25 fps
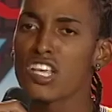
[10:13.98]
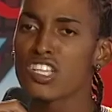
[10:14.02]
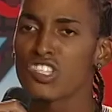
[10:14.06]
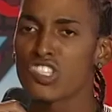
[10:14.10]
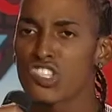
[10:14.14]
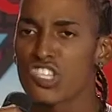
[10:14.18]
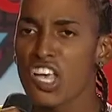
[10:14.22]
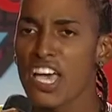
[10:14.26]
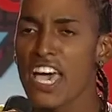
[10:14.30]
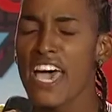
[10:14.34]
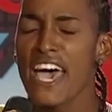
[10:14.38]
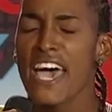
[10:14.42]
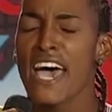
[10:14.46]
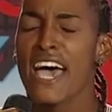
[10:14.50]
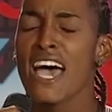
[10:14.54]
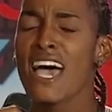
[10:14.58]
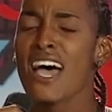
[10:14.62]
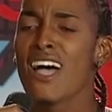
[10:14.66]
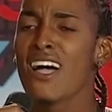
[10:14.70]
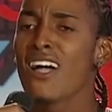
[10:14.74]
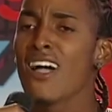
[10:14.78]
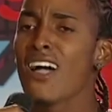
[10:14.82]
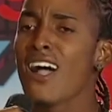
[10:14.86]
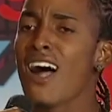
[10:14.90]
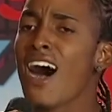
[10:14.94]
I
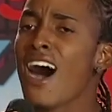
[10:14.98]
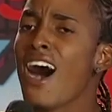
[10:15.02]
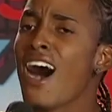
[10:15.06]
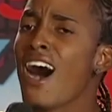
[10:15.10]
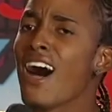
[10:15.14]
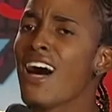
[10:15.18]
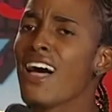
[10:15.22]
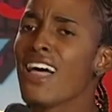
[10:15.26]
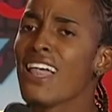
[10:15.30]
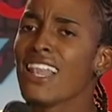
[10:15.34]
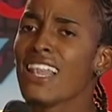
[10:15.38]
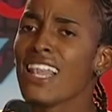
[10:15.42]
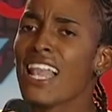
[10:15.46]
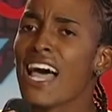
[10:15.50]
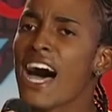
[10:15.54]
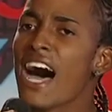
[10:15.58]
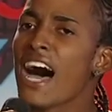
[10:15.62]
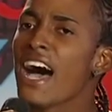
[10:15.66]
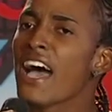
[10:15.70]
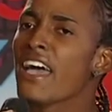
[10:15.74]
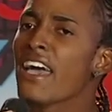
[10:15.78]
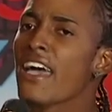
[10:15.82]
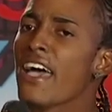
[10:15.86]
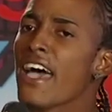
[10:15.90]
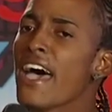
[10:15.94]
share all
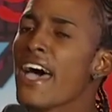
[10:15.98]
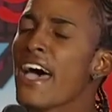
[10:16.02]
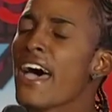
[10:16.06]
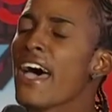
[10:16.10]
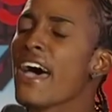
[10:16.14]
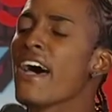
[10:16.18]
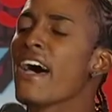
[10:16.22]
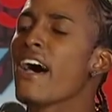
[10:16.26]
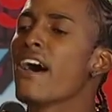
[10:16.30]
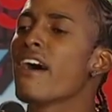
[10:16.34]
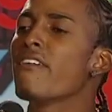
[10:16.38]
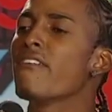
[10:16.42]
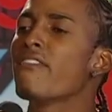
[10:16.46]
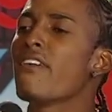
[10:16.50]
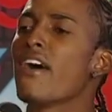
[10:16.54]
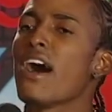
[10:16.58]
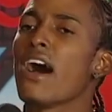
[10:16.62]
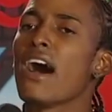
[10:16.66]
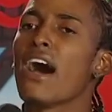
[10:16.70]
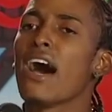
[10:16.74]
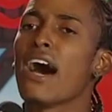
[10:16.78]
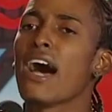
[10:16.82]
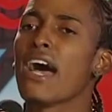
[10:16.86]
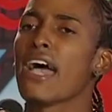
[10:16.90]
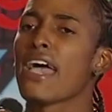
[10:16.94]
I have,
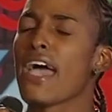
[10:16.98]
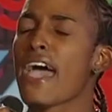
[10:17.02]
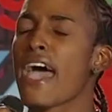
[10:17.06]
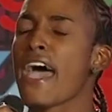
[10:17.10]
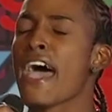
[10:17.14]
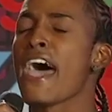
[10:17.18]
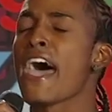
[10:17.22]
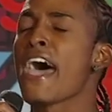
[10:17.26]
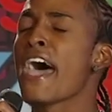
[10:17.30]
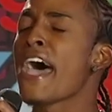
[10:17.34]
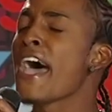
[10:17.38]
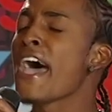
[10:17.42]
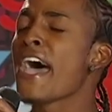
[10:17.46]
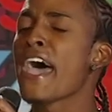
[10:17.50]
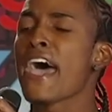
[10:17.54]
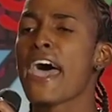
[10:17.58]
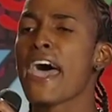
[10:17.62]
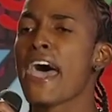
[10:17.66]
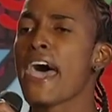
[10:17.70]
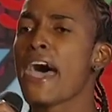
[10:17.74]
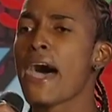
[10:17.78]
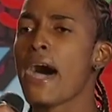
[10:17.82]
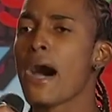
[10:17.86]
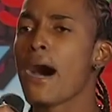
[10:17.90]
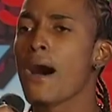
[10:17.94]
I
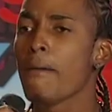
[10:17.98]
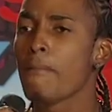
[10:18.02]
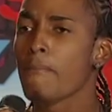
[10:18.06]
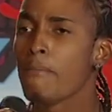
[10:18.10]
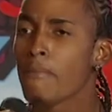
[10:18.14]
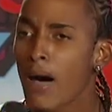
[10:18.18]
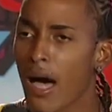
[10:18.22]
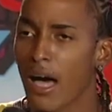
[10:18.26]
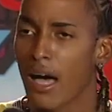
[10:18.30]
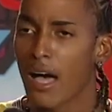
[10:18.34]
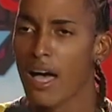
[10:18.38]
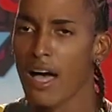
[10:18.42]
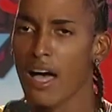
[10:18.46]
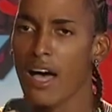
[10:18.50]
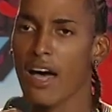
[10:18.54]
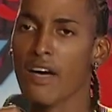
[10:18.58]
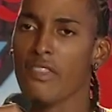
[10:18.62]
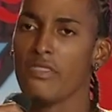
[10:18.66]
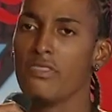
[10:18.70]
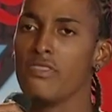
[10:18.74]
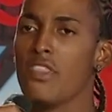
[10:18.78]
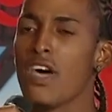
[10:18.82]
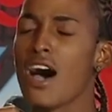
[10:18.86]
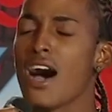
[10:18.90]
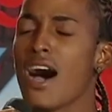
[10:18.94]
am.
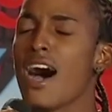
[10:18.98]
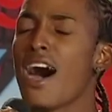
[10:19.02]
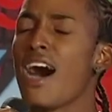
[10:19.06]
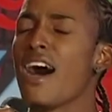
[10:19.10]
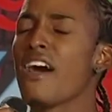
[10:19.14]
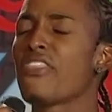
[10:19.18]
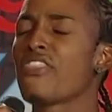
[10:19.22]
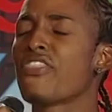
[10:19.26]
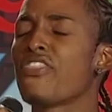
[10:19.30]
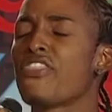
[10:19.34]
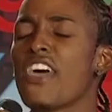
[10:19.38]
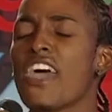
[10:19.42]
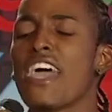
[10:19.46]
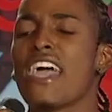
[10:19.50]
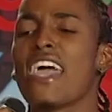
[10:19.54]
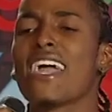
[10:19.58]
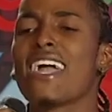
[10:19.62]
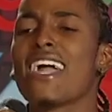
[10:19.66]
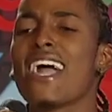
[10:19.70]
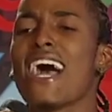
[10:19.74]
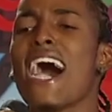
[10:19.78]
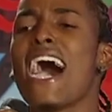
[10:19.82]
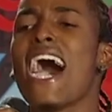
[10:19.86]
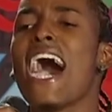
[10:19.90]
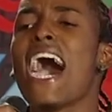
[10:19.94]

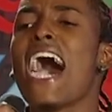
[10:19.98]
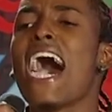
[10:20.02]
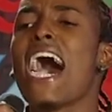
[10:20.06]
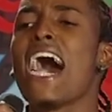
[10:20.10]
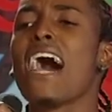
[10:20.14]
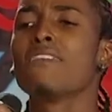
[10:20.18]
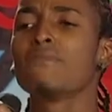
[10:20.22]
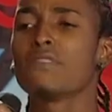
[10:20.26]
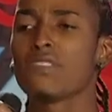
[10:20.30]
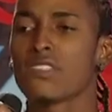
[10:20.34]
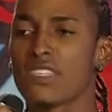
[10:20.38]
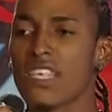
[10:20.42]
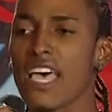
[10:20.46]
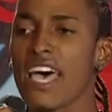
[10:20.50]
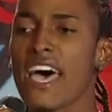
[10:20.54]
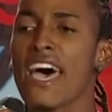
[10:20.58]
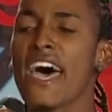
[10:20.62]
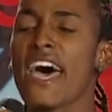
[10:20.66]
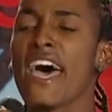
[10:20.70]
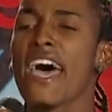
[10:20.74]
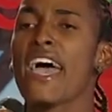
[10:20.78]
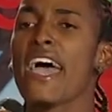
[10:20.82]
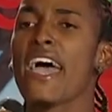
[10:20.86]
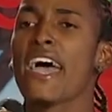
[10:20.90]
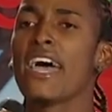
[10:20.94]
Nothing I've
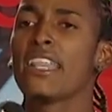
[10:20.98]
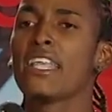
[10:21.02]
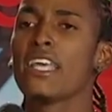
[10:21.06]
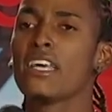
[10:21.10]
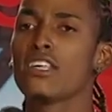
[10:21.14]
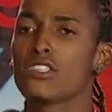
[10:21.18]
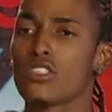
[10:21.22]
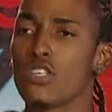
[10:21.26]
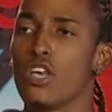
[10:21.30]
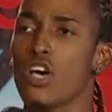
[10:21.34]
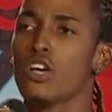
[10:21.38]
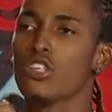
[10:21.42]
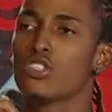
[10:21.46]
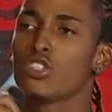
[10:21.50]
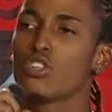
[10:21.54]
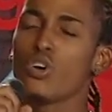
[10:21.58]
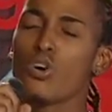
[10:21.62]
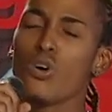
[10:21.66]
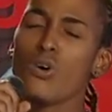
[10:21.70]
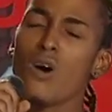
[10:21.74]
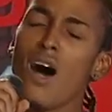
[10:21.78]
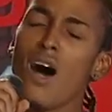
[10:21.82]
said is to